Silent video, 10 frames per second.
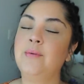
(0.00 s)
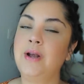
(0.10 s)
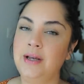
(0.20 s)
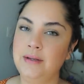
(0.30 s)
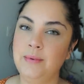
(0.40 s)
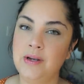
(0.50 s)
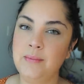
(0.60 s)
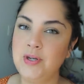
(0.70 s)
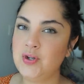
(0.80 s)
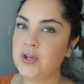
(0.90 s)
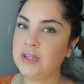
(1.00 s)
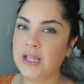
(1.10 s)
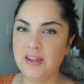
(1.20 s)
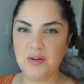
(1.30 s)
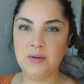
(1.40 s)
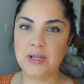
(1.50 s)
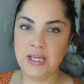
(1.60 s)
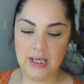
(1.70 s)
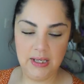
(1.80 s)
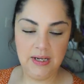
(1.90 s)
I would highly recommend you to get that little
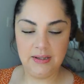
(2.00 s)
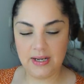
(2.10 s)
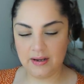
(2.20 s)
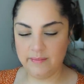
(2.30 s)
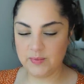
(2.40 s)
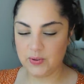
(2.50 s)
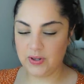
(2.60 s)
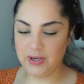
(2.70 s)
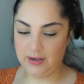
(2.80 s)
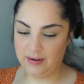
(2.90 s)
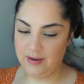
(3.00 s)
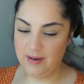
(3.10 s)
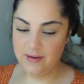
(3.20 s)
kit that comes with like